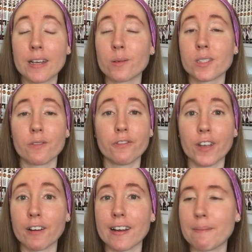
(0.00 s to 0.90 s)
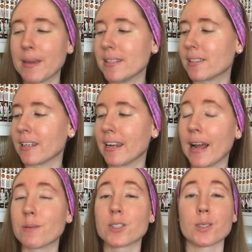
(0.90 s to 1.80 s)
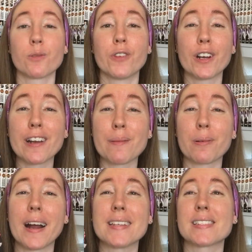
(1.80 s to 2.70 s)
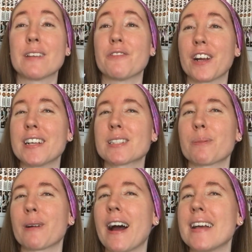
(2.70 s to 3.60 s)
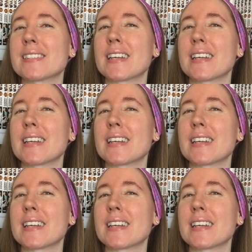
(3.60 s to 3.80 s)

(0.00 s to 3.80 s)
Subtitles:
It was very amazing, and I was just very impressed and very surprised.